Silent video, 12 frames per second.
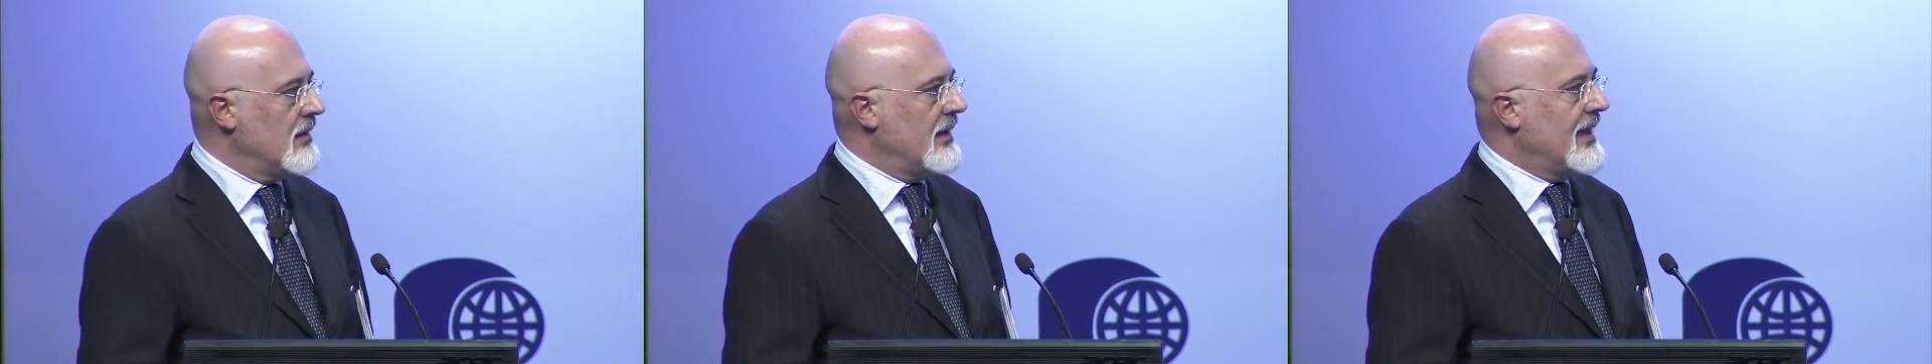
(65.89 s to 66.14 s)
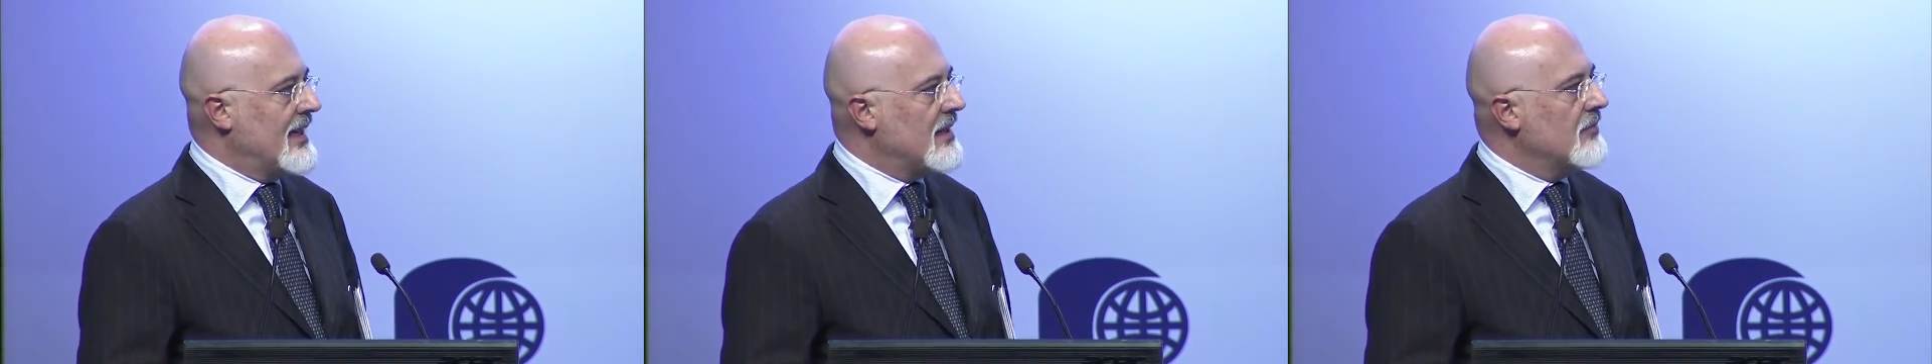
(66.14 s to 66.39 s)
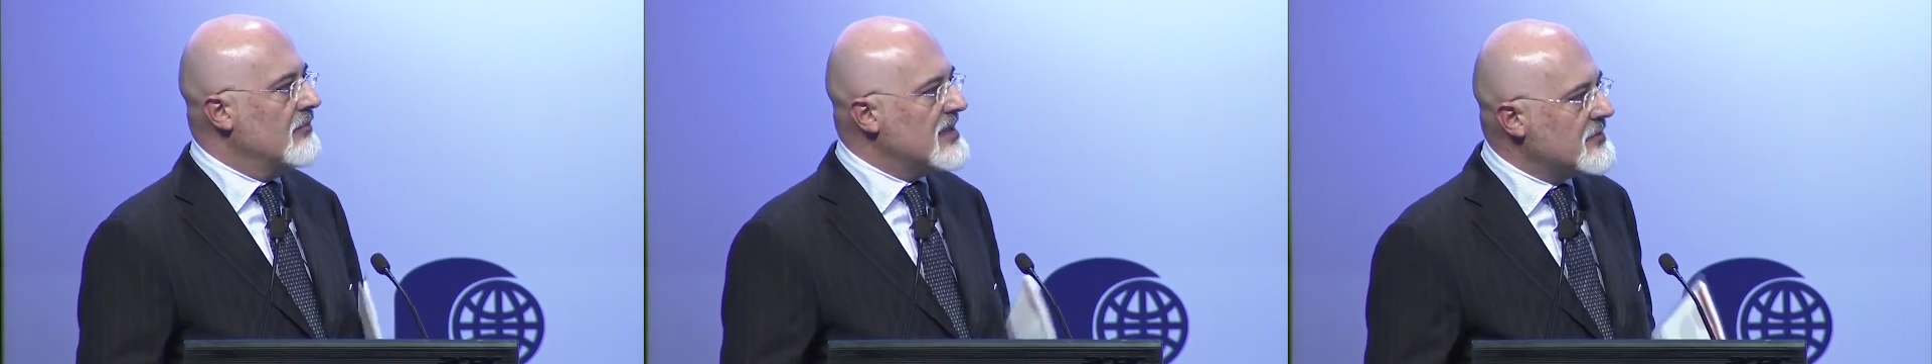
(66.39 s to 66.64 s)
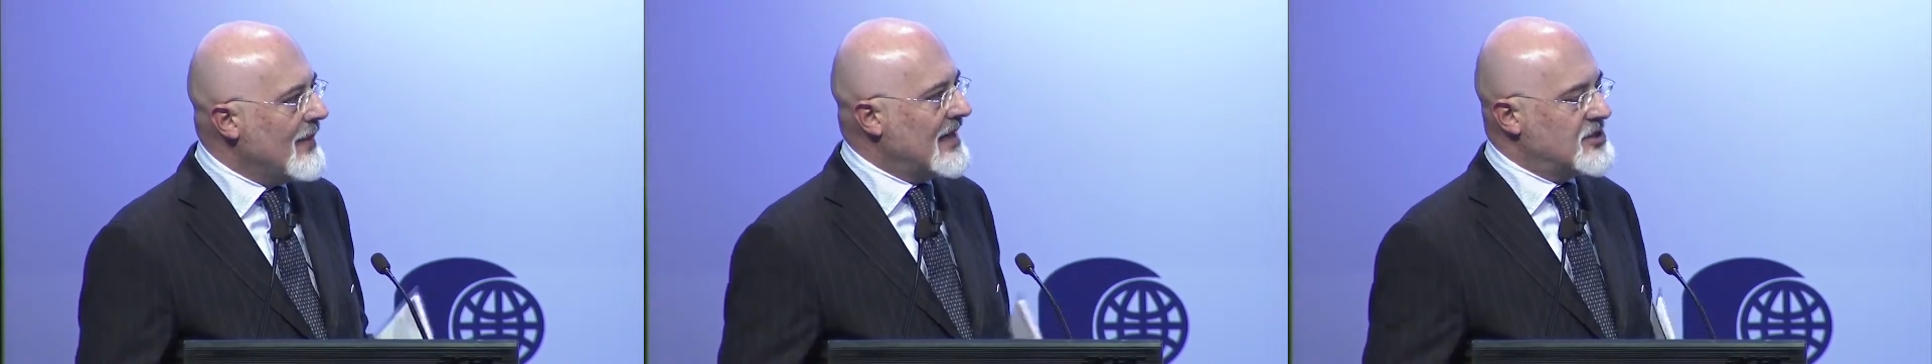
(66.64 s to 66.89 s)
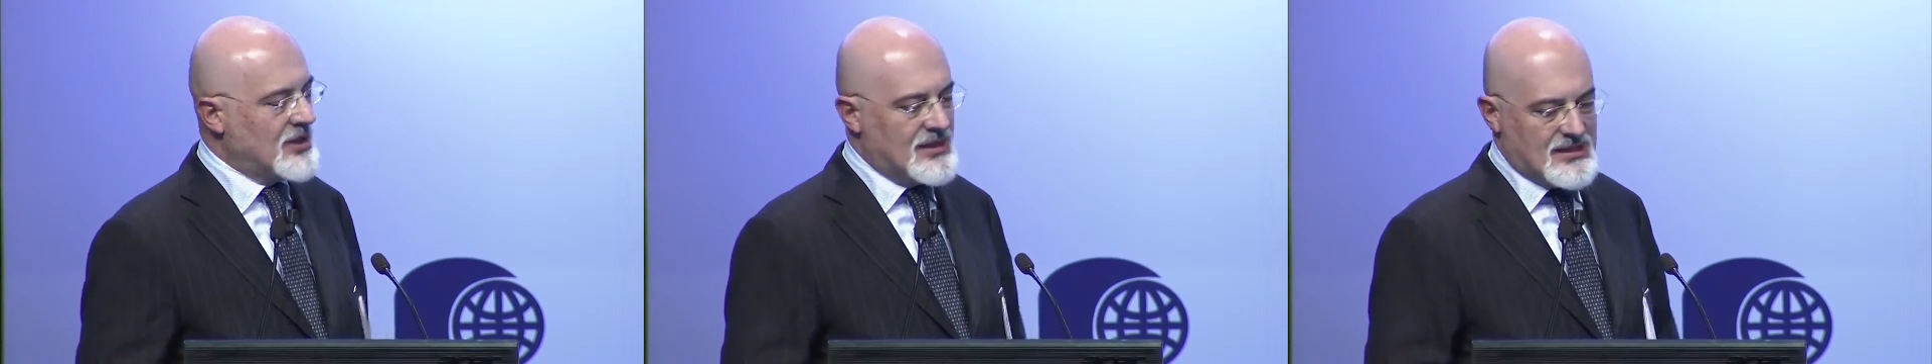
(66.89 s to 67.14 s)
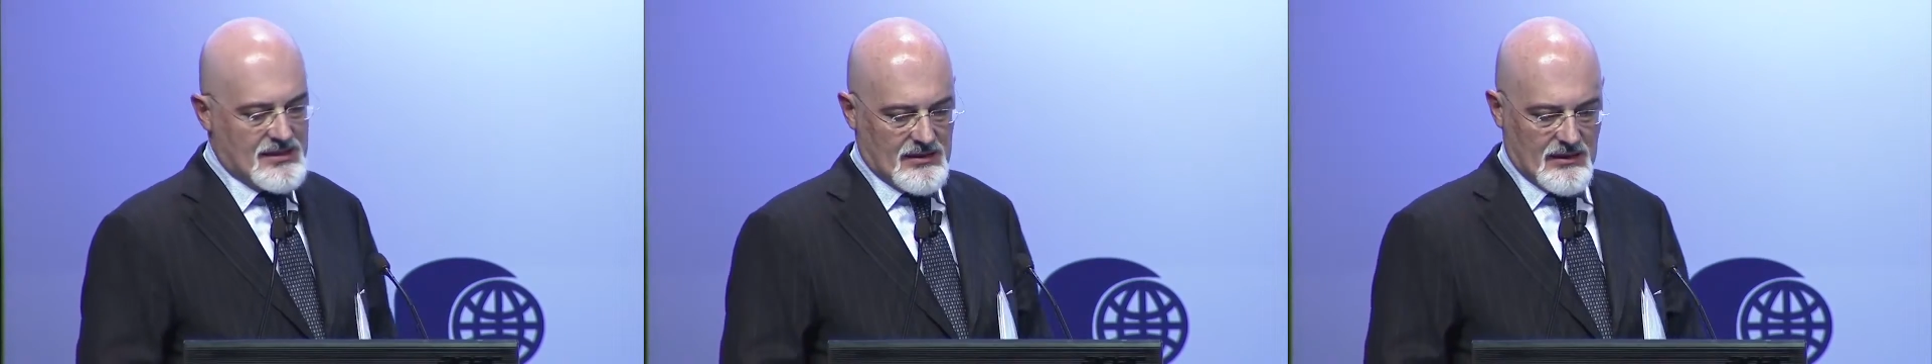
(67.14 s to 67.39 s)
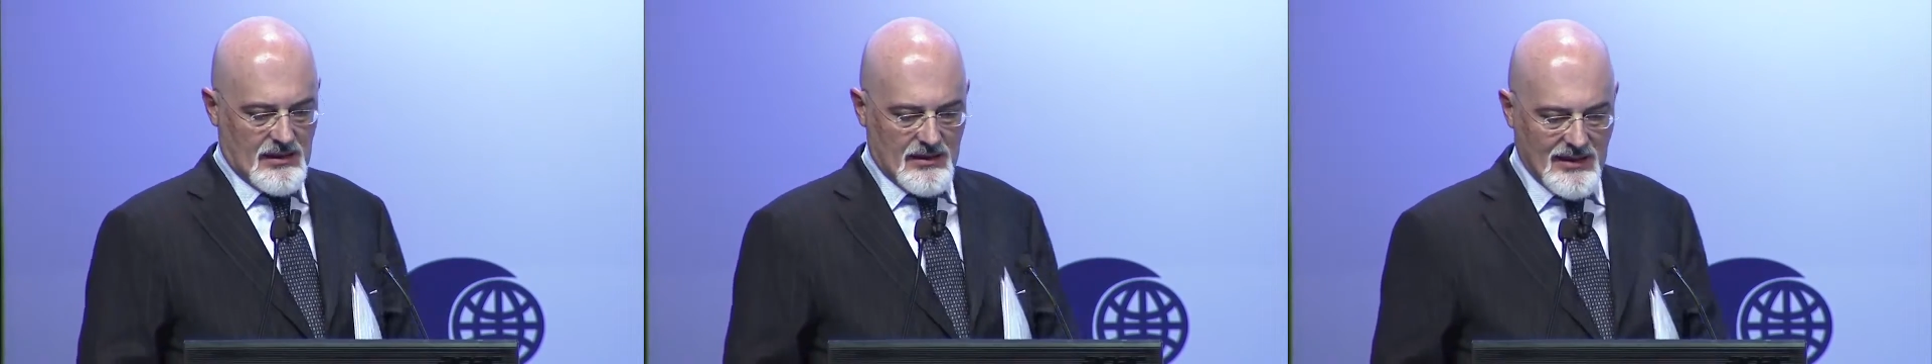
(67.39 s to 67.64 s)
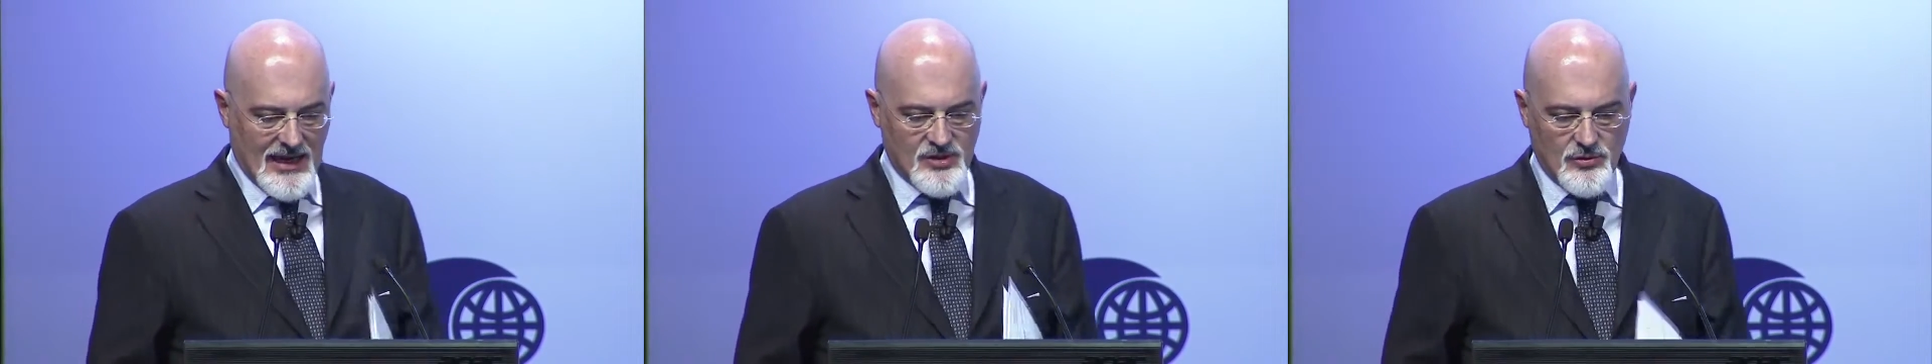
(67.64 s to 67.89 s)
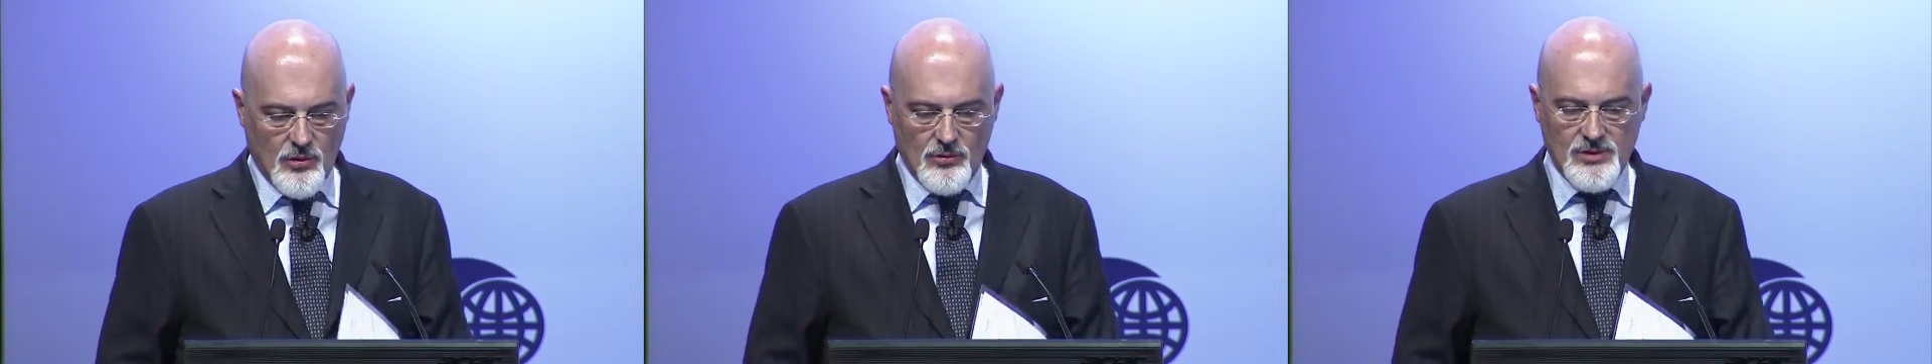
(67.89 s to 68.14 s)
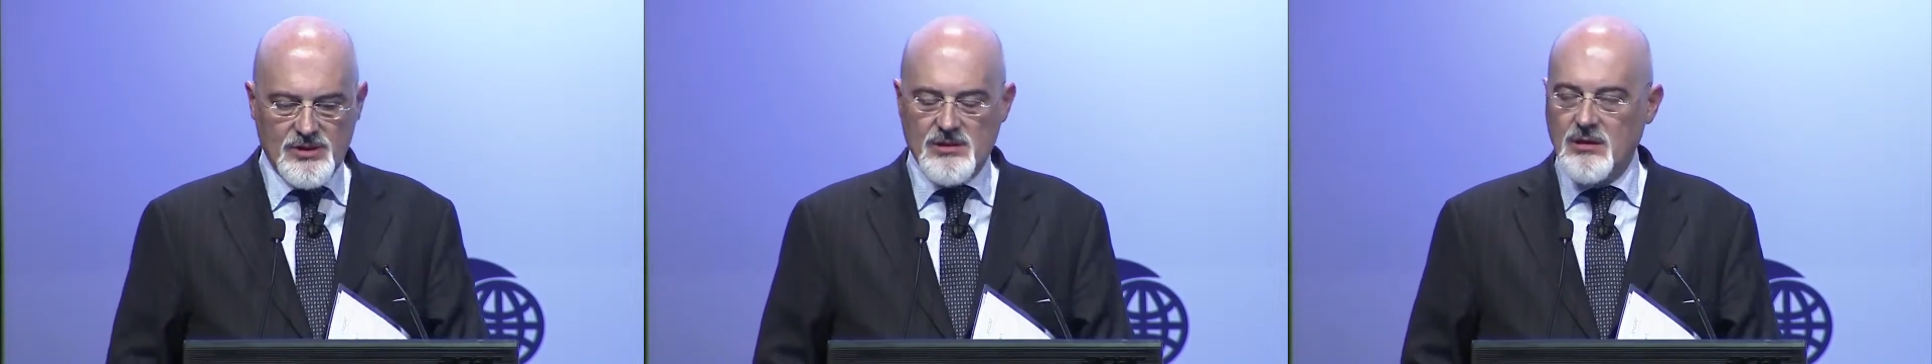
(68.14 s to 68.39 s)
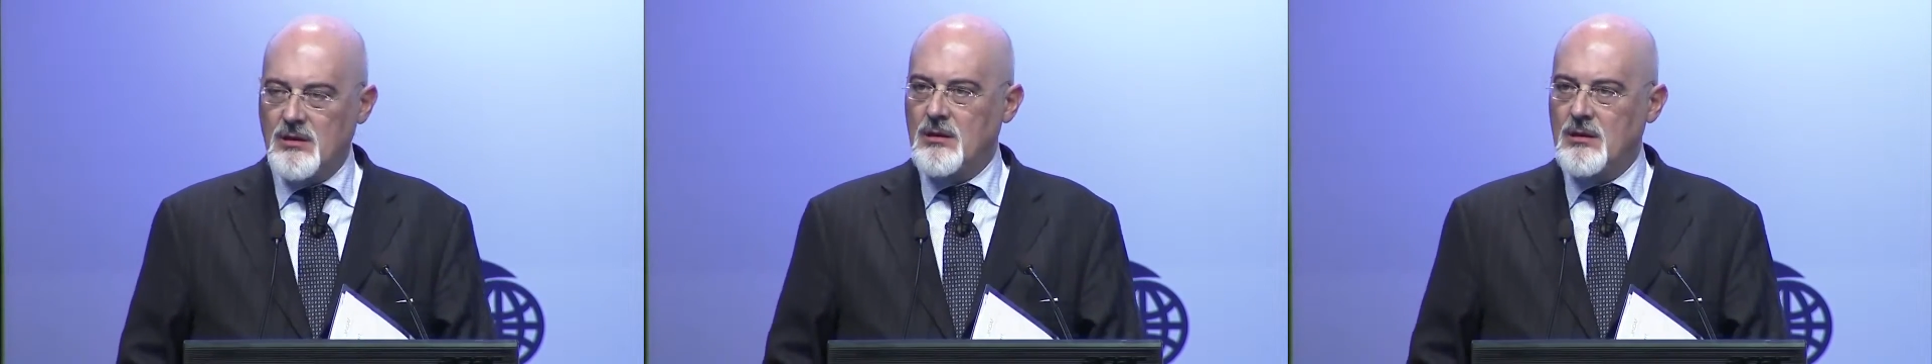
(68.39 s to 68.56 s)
and mismatches in tax rules